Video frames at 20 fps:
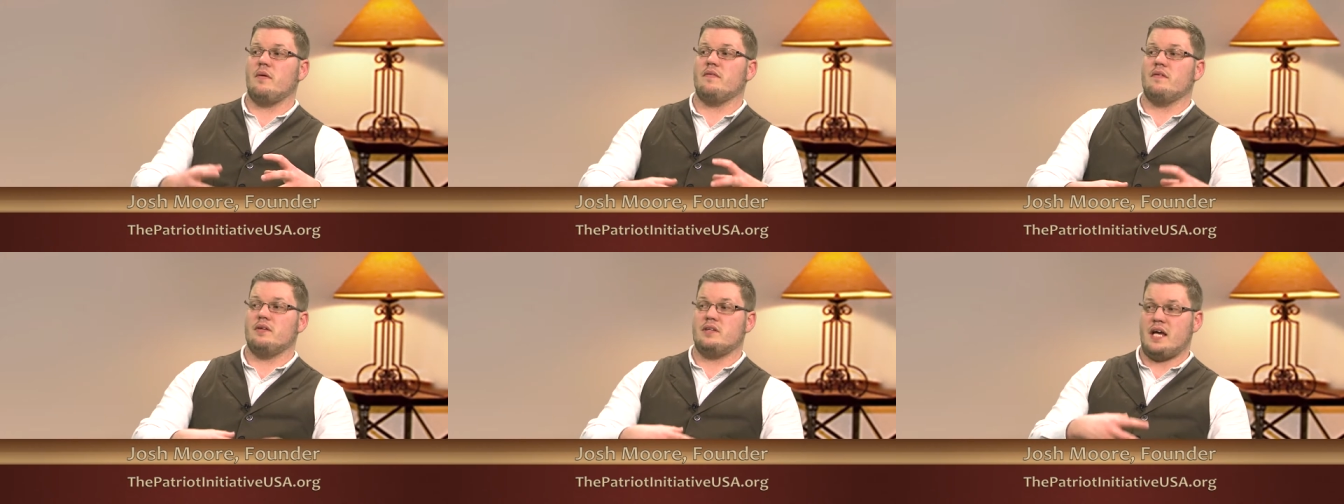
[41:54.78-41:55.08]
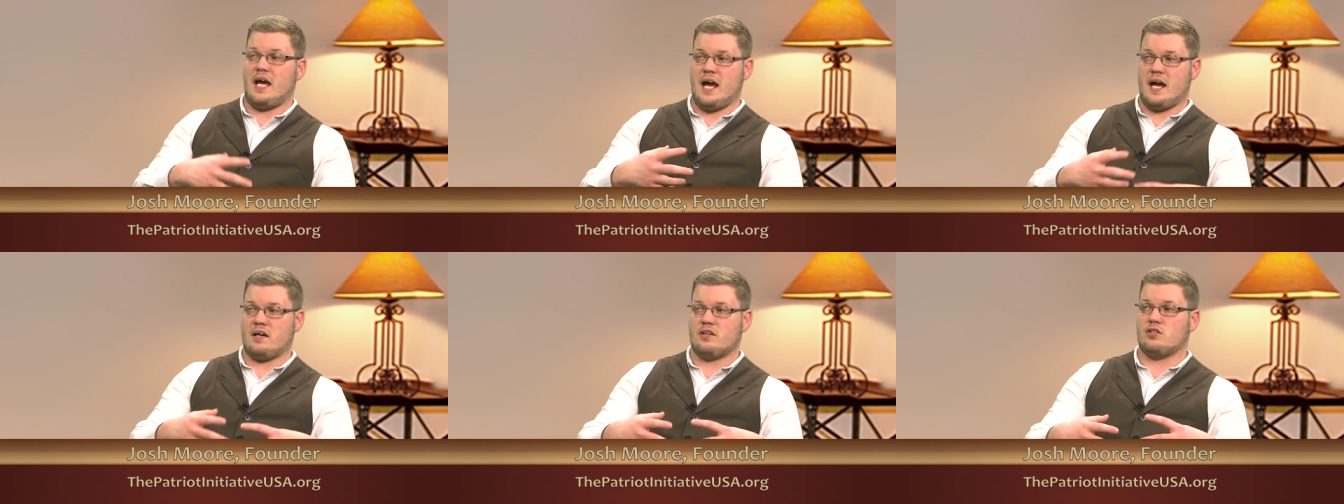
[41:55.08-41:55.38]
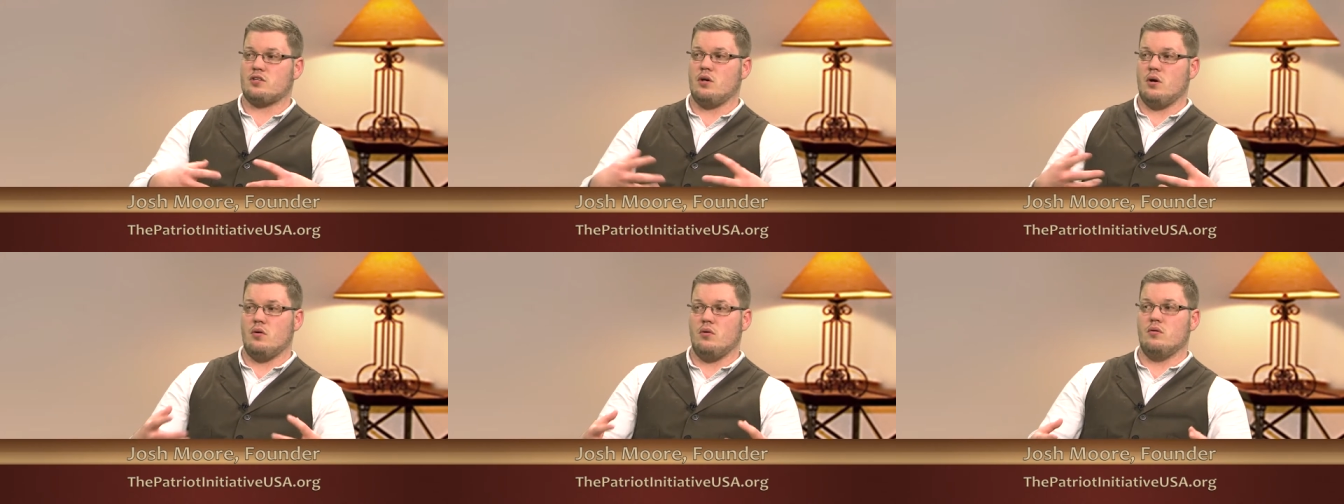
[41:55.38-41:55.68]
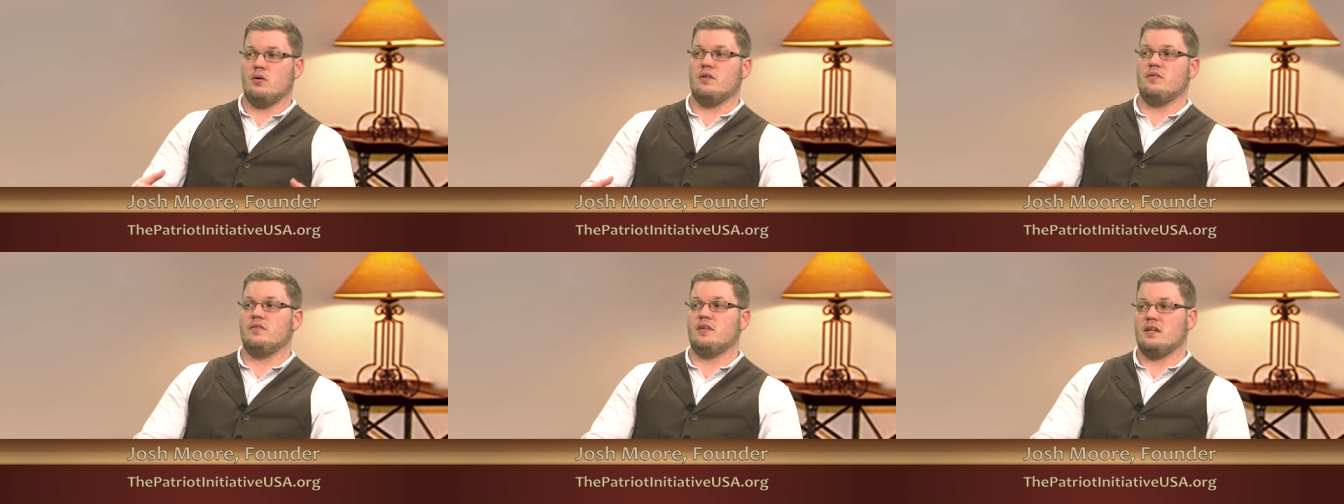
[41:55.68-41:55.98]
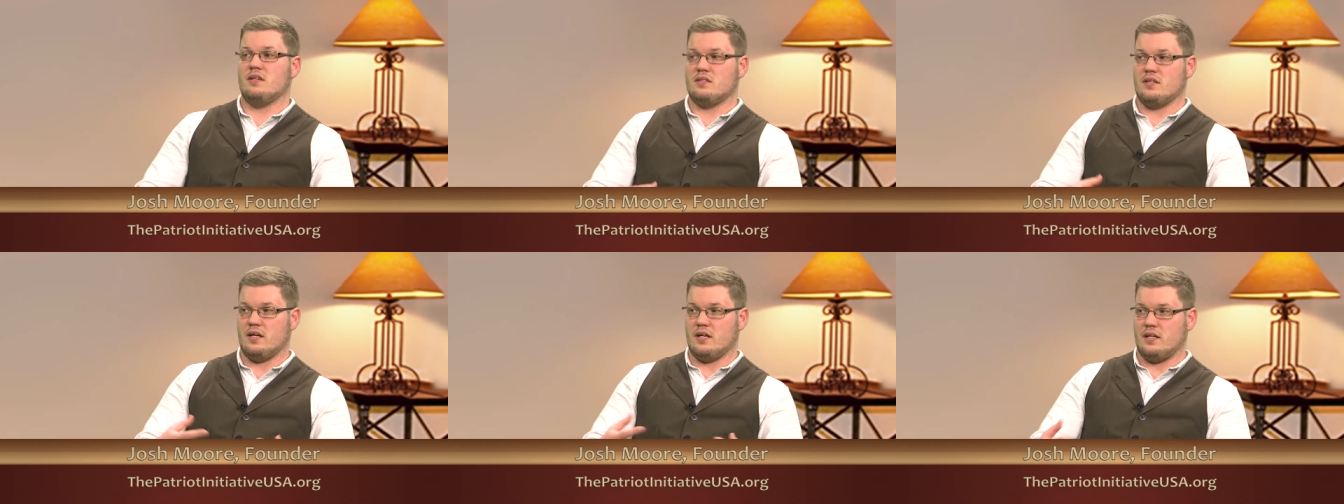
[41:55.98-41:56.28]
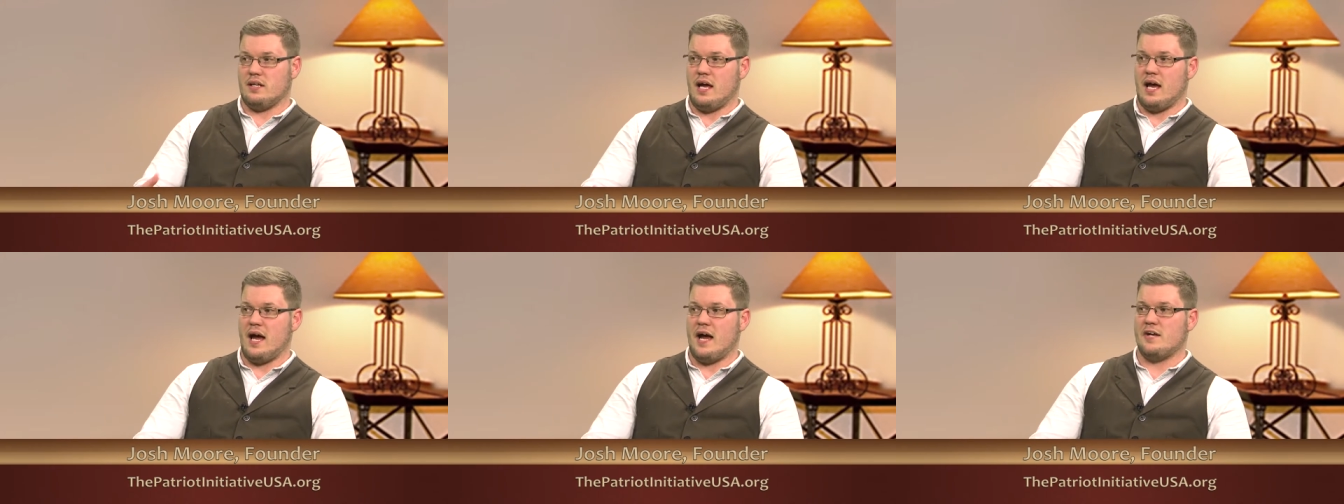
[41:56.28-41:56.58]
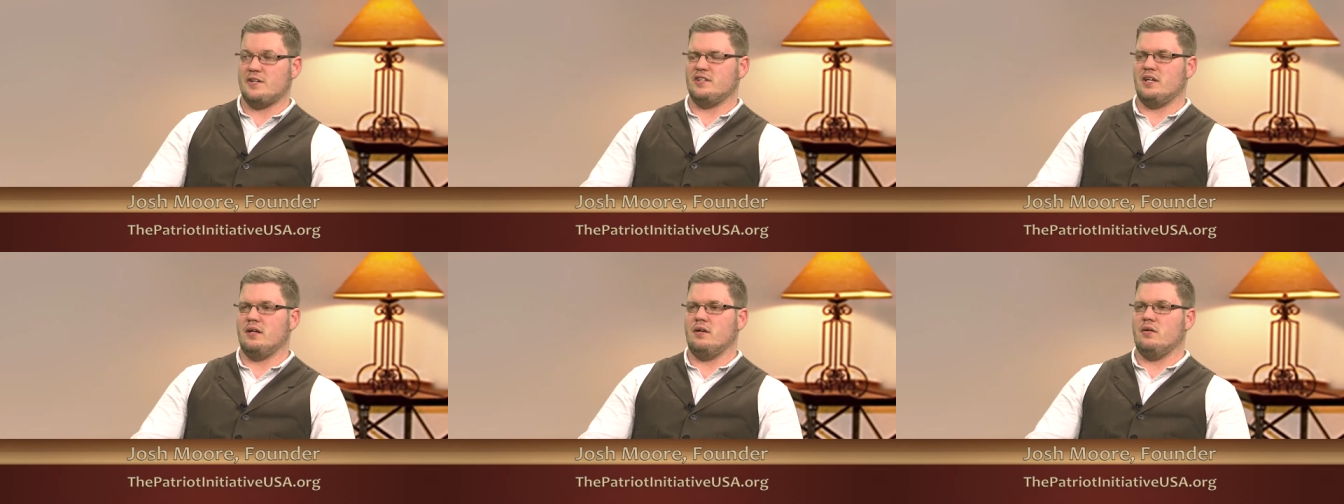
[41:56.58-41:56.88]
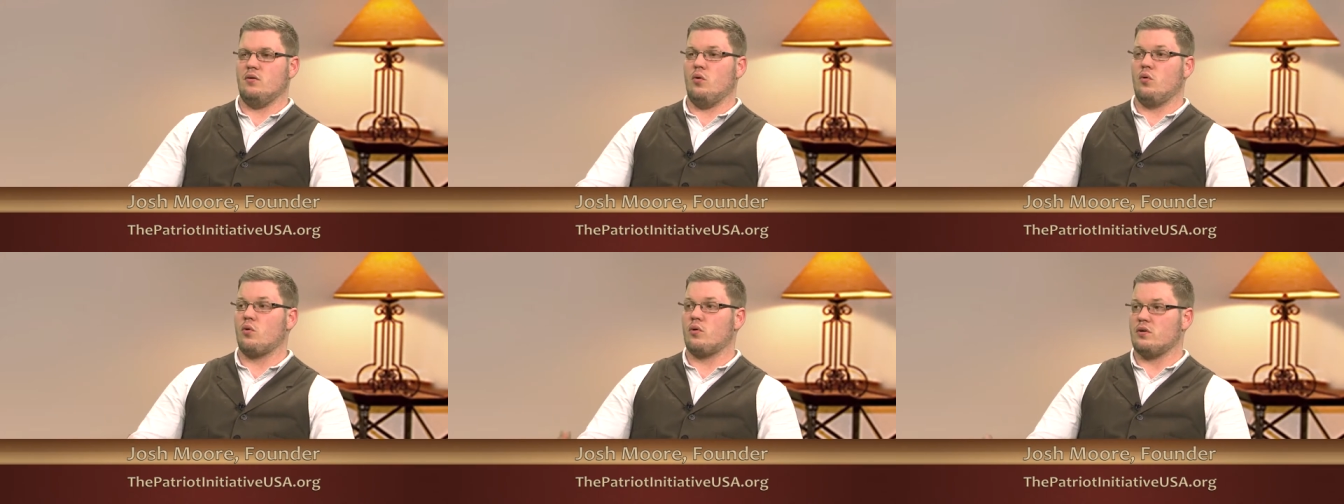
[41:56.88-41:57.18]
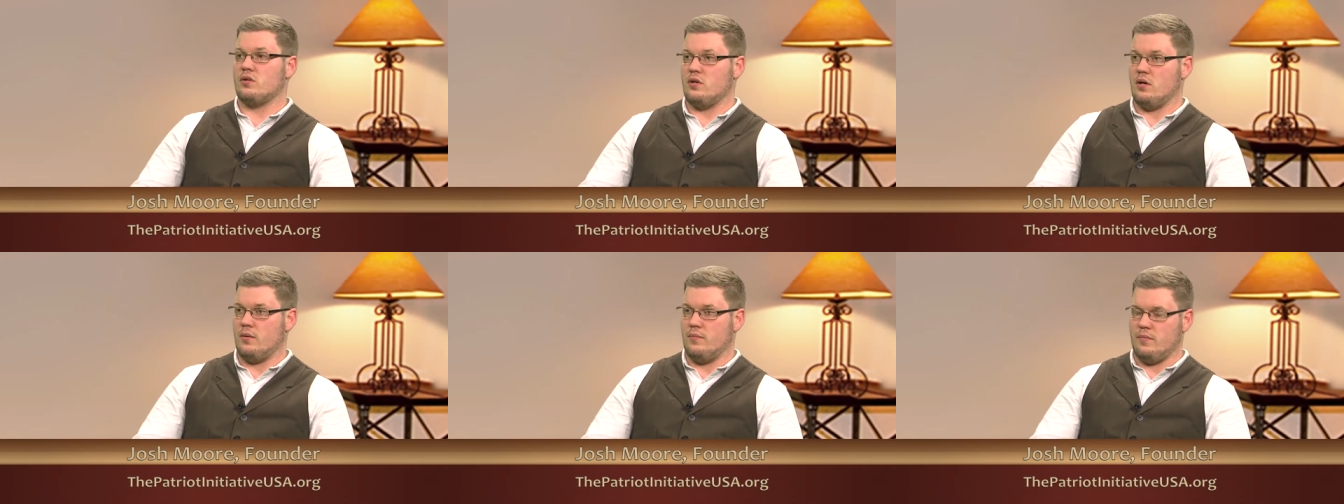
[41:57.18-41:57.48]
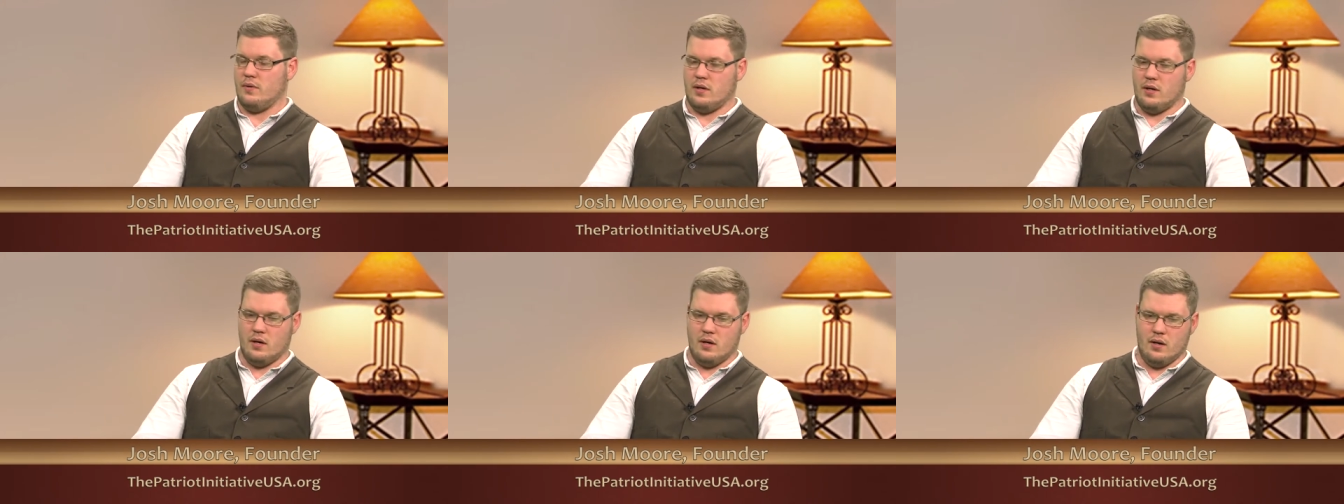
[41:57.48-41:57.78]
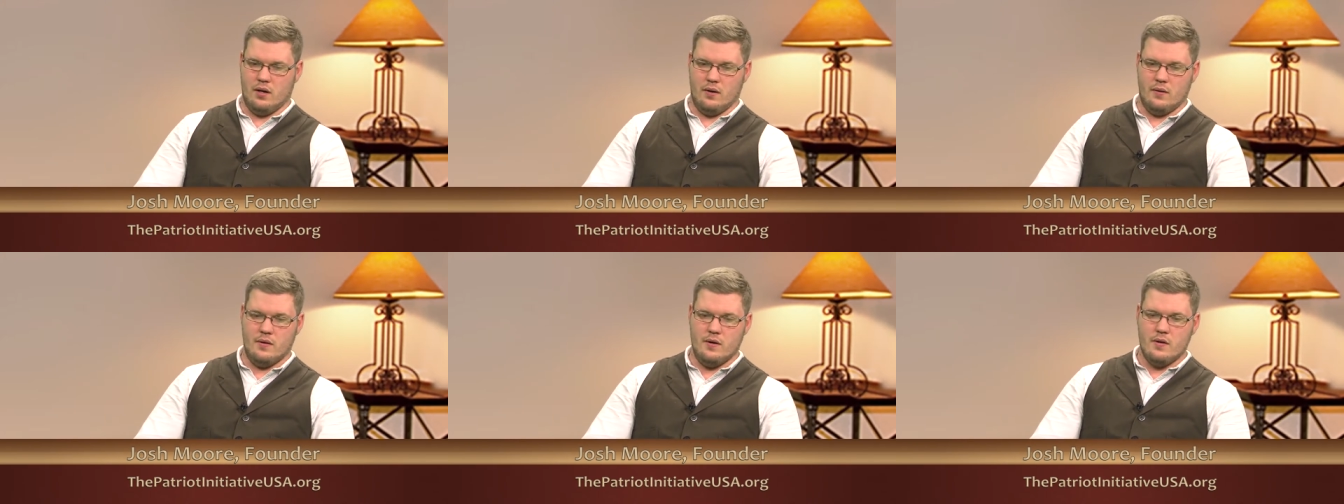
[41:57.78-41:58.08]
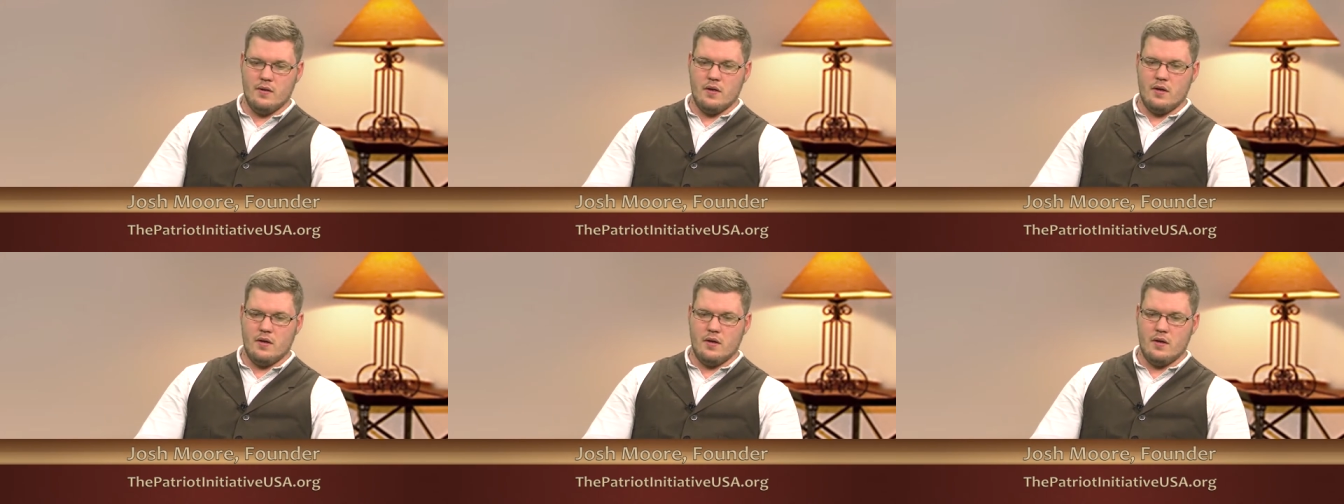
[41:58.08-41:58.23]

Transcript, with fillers: about the tax code and things like that, and or, um, uh,